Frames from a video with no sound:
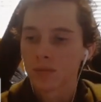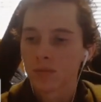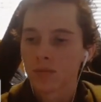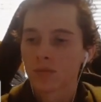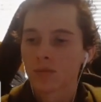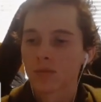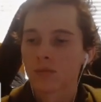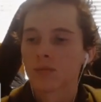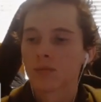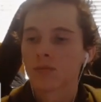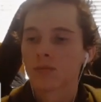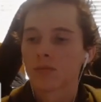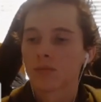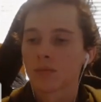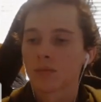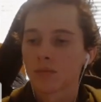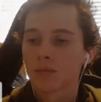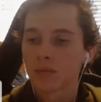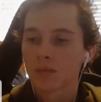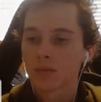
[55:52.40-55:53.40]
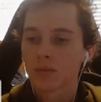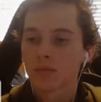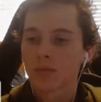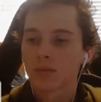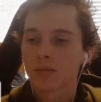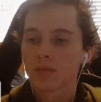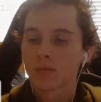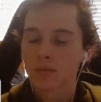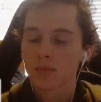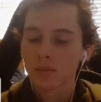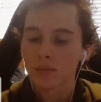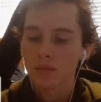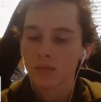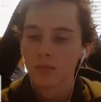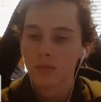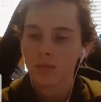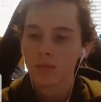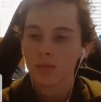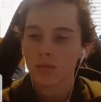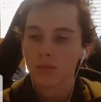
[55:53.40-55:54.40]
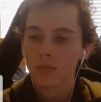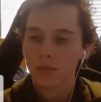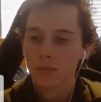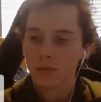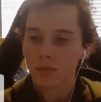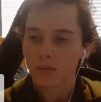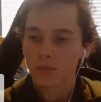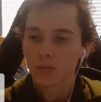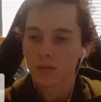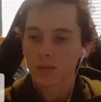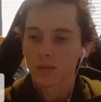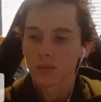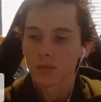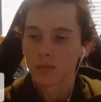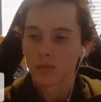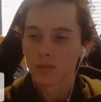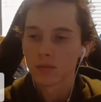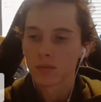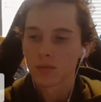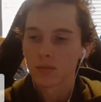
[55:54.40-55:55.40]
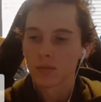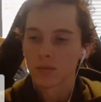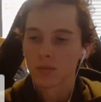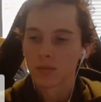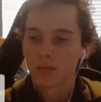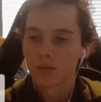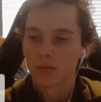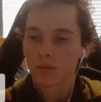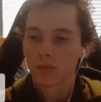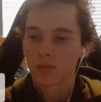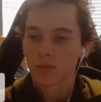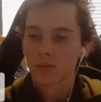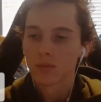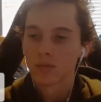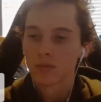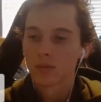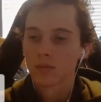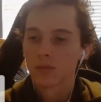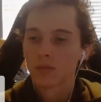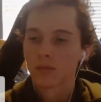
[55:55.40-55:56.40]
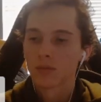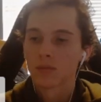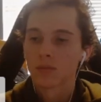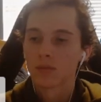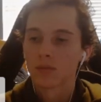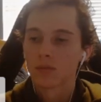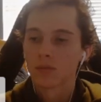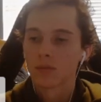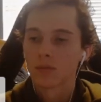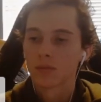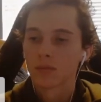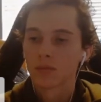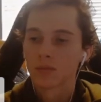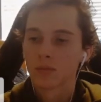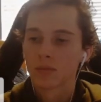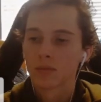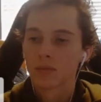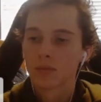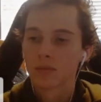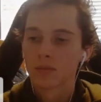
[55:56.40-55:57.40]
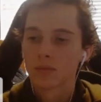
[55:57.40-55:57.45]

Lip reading: No words are spoken by the person on screen.